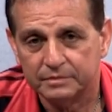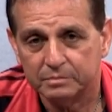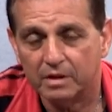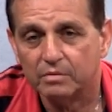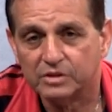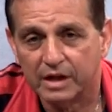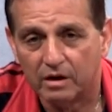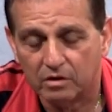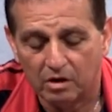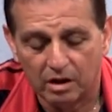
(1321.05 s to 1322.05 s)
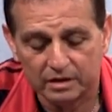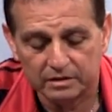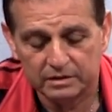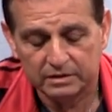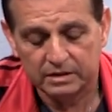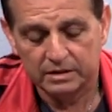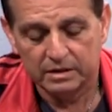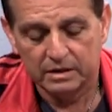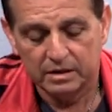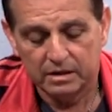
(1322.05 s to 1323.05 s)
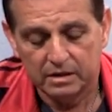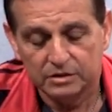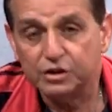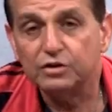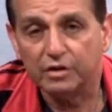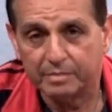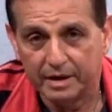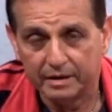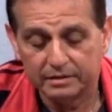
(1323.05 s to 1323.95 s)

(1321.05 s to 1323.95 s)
Mother was an alcoholic. She took me in.